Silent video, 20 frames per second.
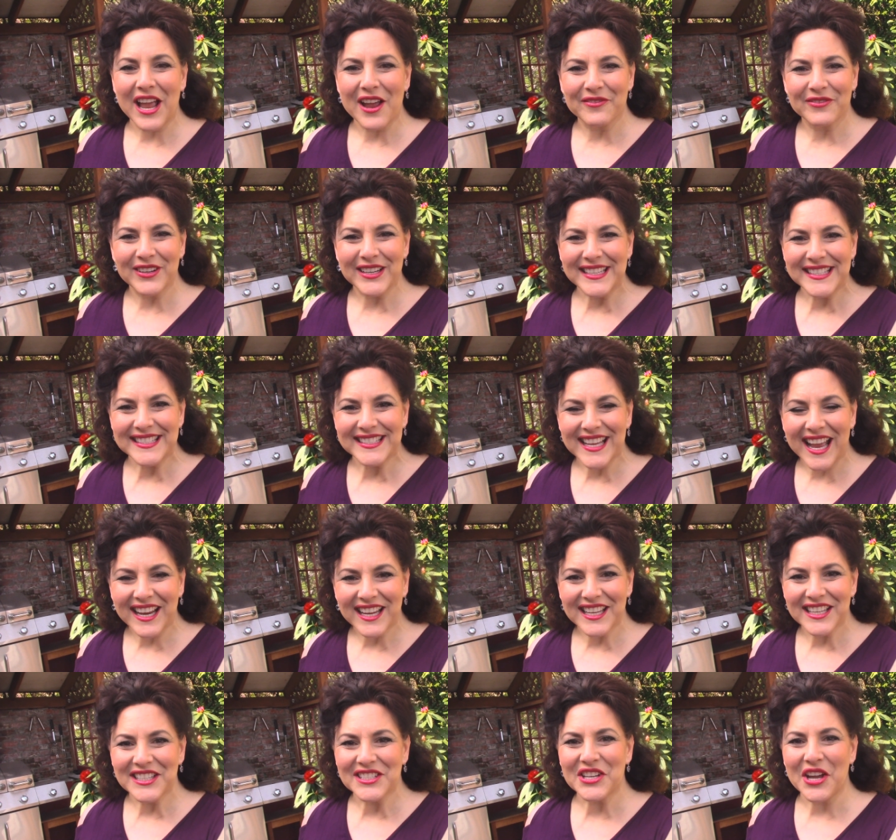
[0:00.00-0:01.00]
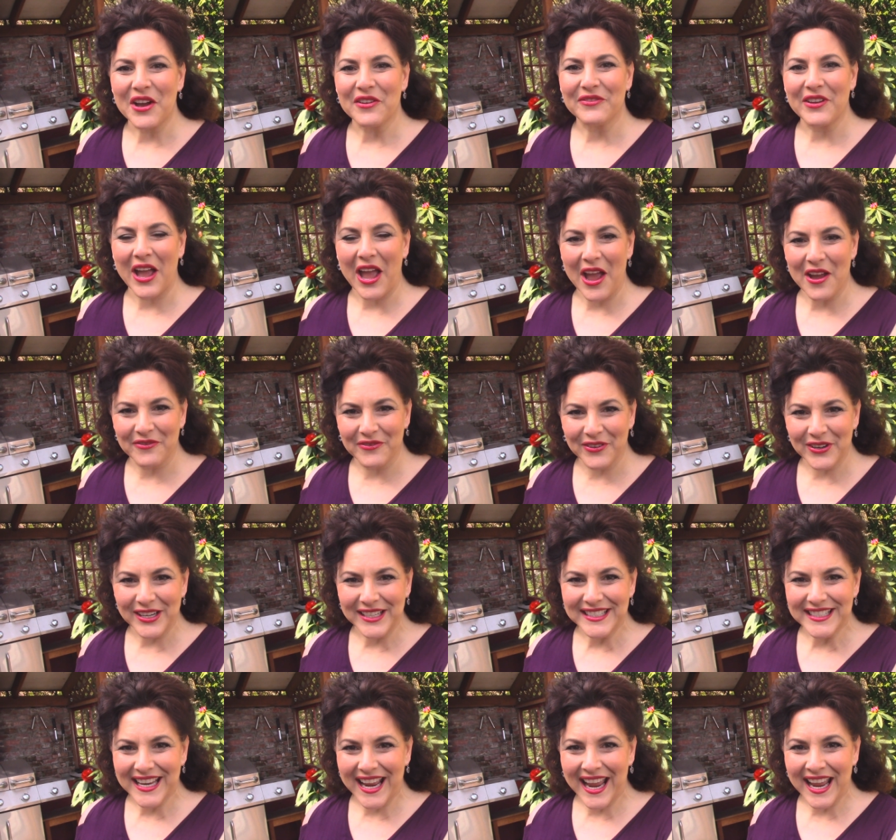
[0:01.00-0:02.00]
every second of
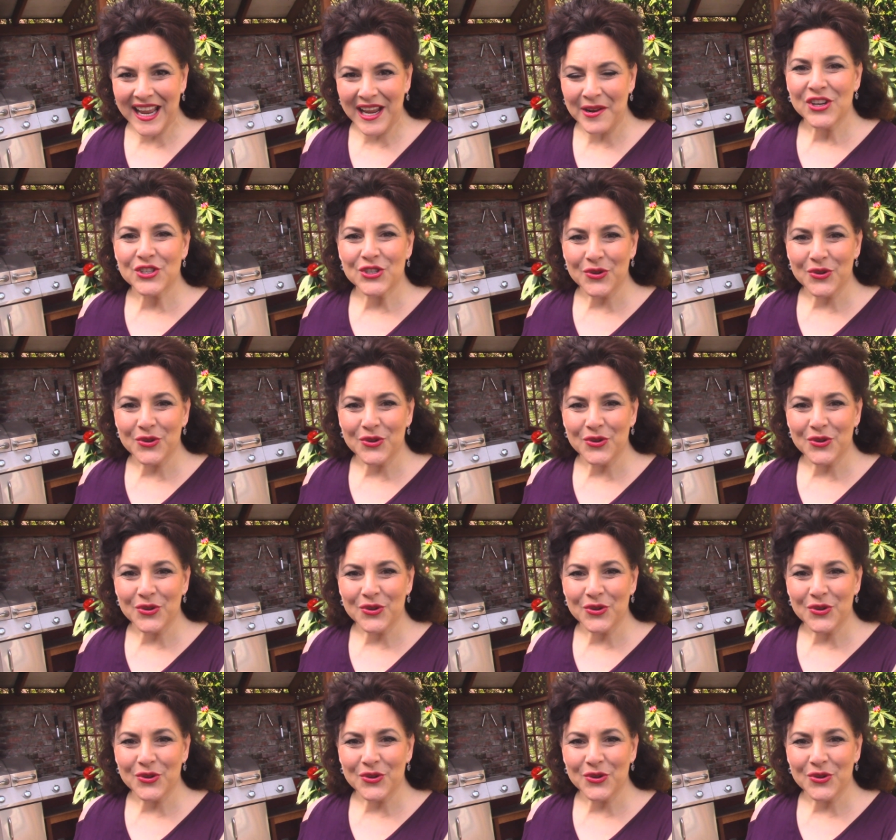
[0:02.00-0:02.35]
every day,